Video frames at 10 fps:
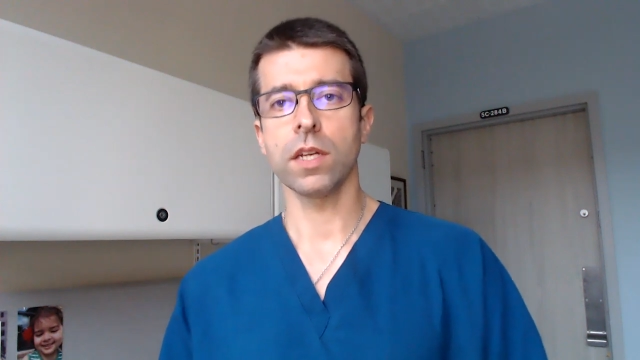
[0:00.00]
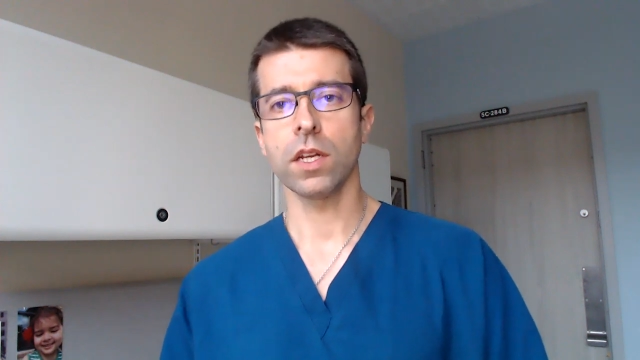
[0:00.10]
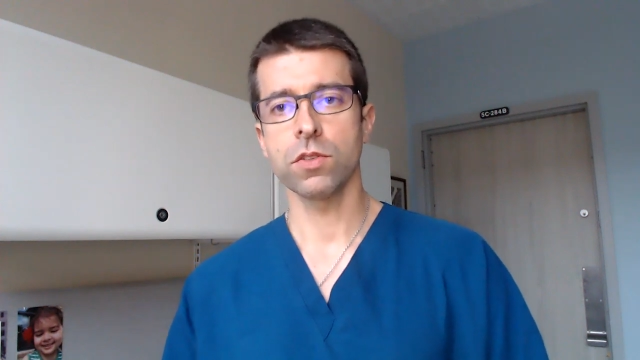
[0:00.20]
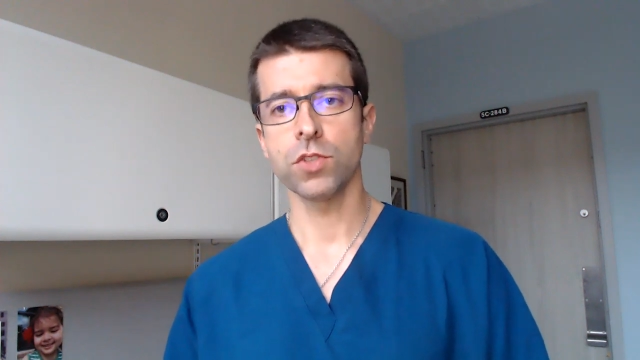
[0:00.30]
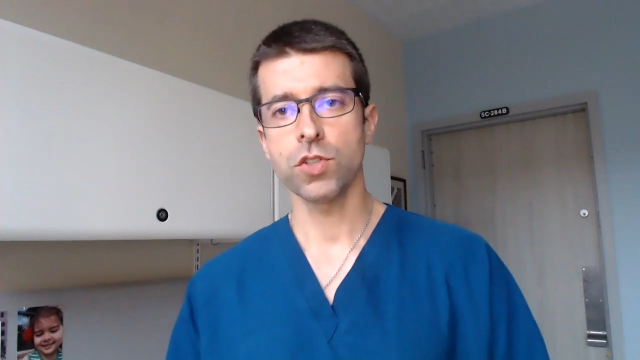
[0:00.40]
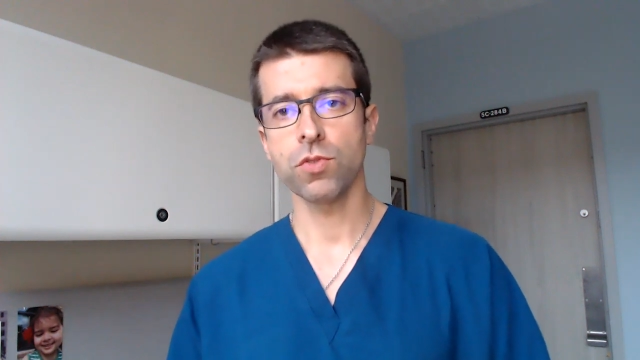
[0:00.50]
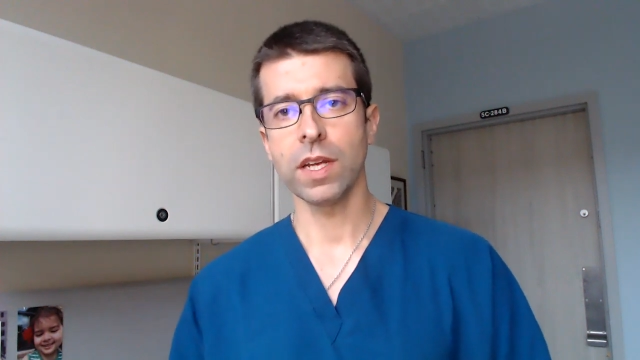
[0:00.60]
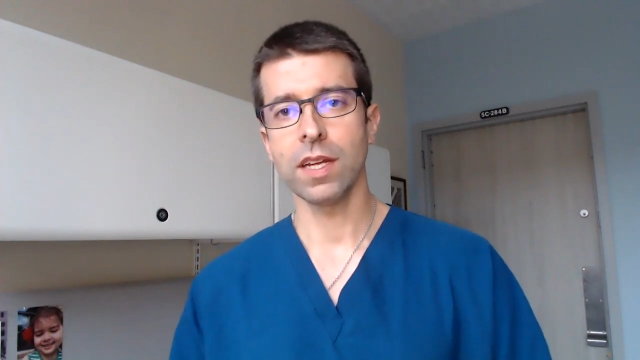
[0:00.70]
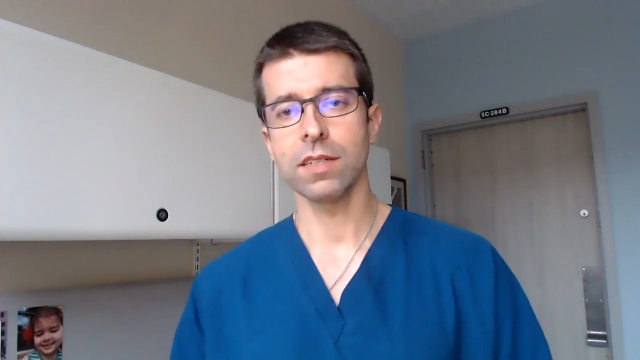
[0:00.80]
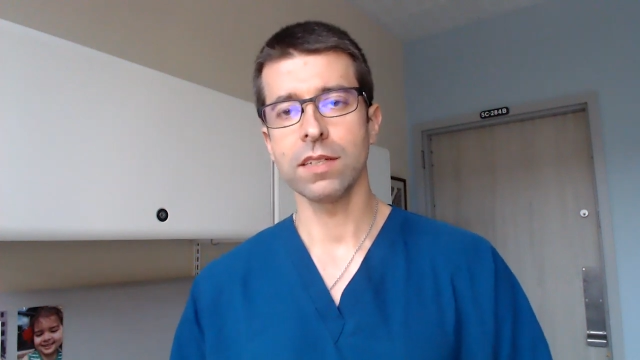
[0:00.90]
a
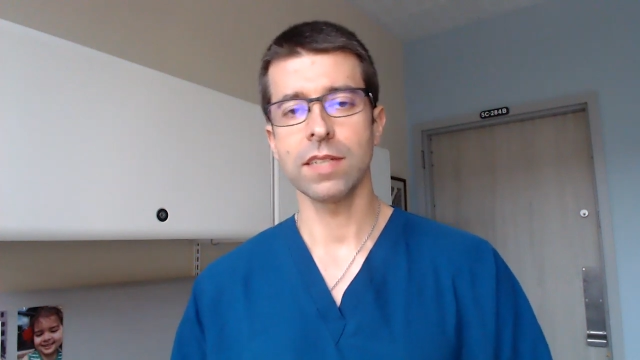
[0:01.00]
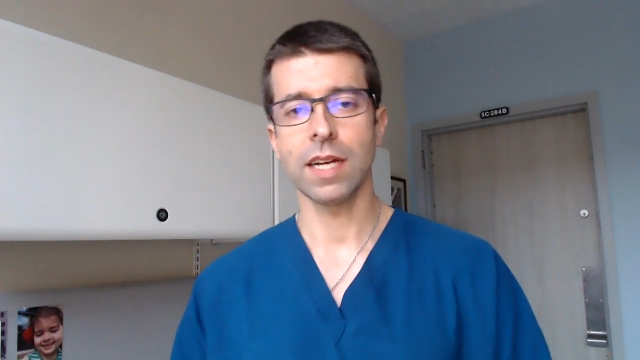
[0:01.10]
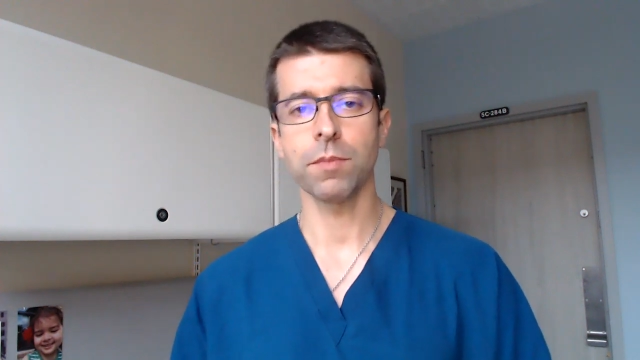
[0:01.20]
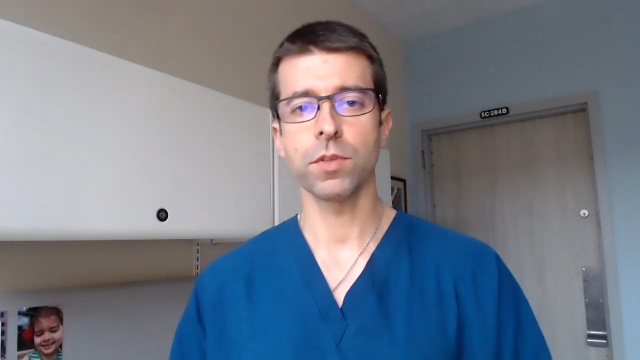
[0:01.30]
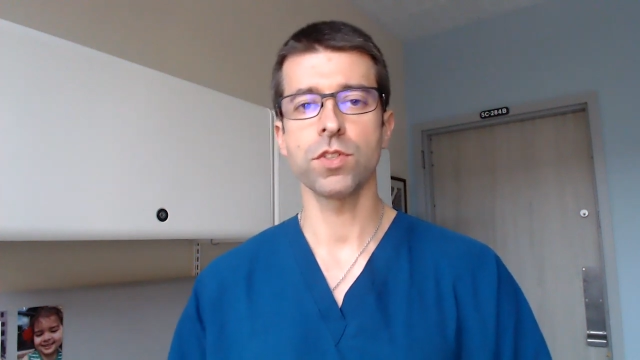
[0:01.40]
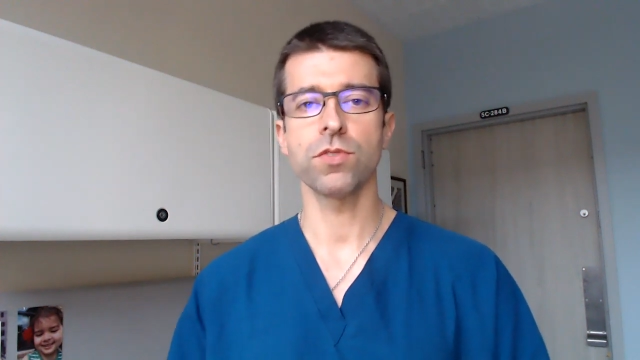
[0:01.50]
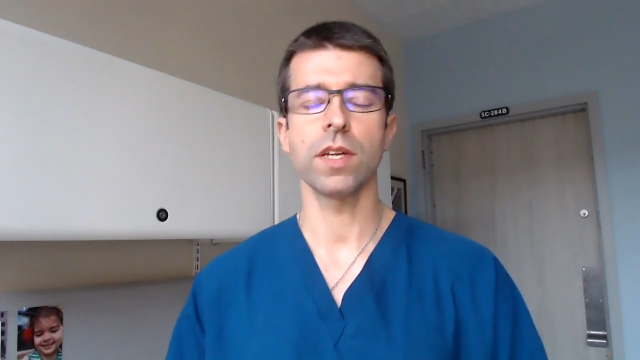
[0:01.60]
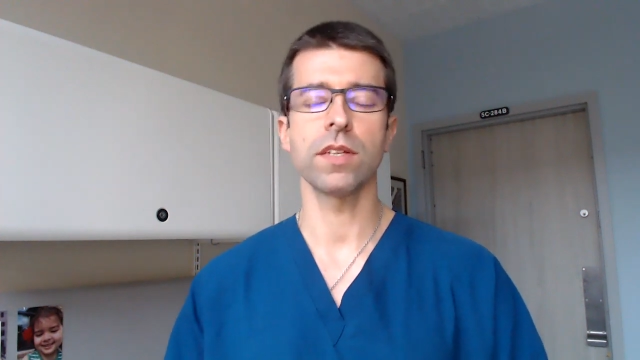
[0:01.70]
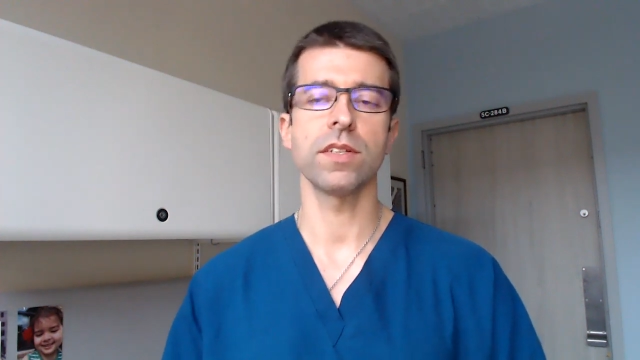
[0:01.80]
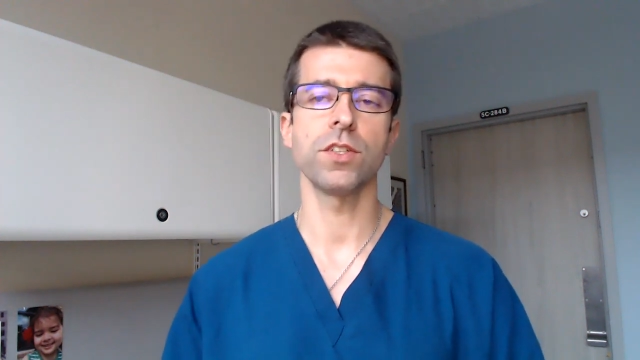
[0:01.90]

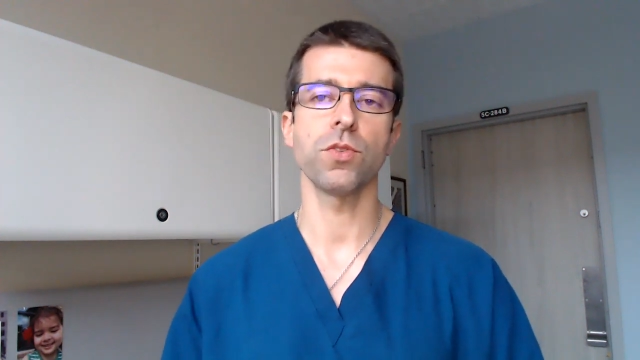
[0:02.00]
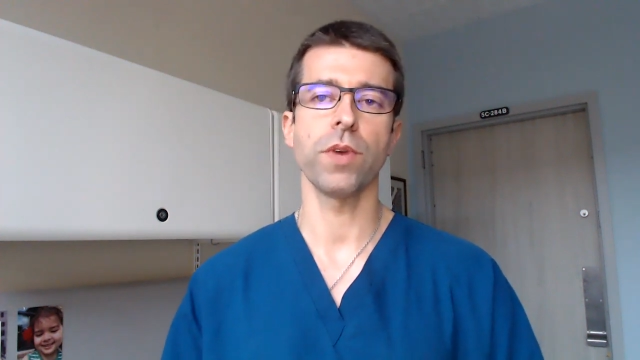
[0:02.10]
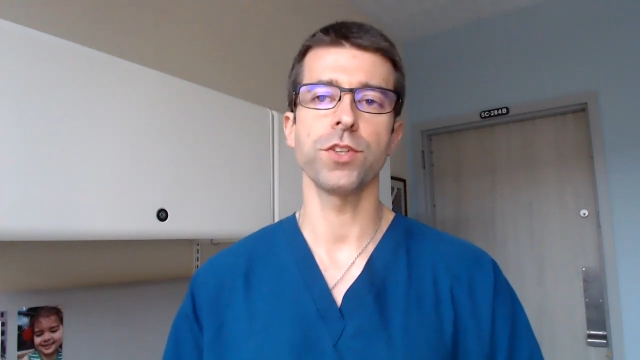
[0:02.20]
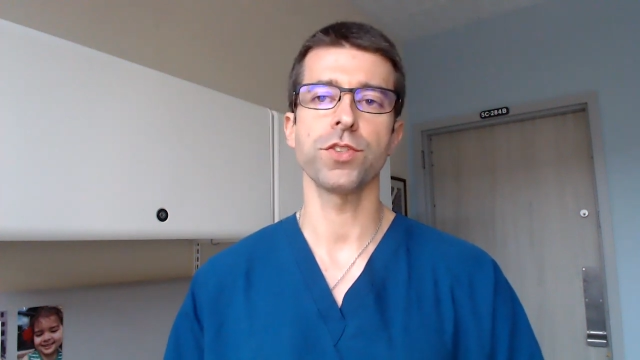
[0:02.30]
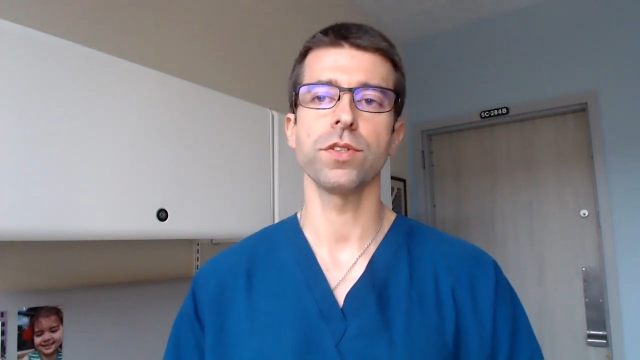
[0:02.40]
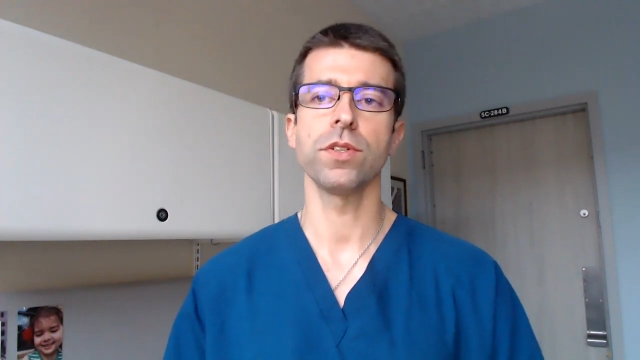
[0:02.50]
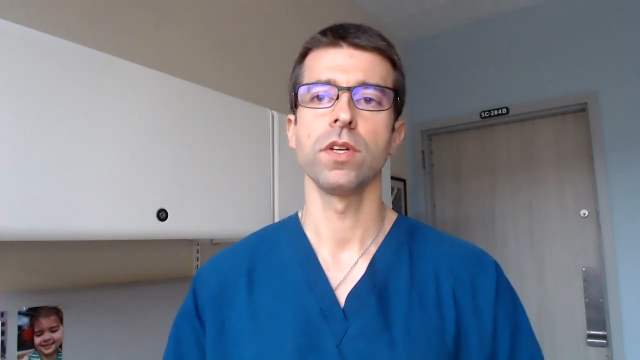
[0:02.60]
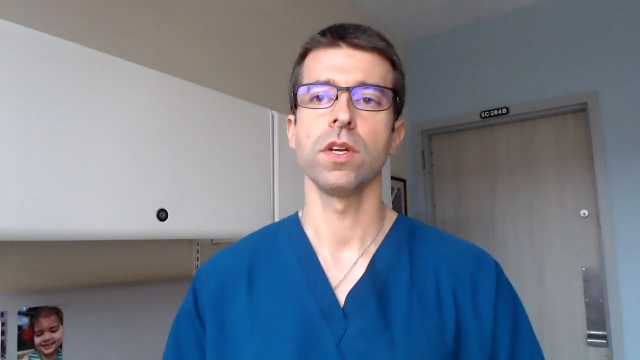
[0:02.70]
time-constrained situation,